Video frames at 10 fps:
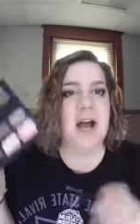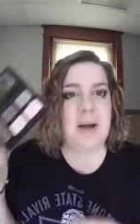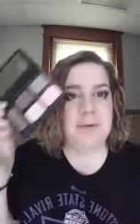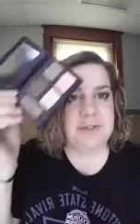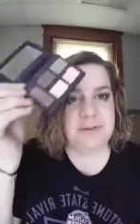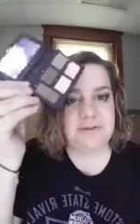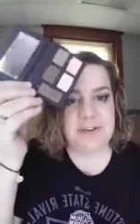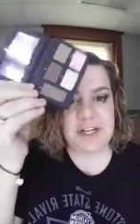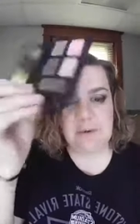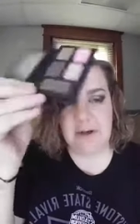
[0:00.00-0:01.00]
I will do a
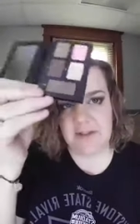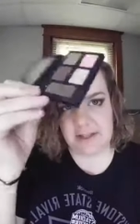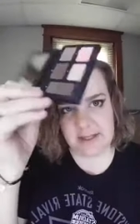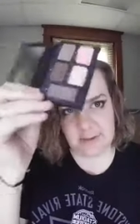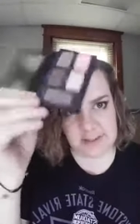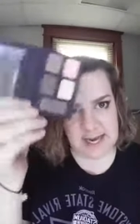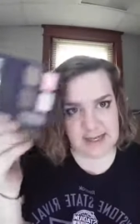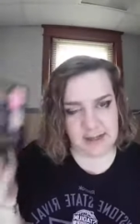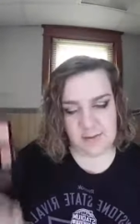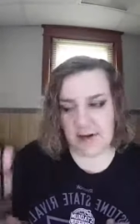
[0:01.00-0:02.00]
video on this. I will
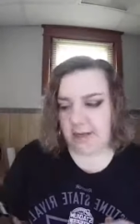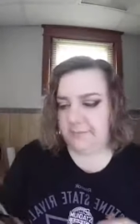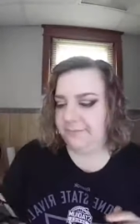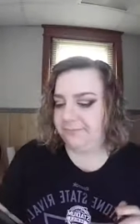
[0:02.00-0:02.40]
tag you in it.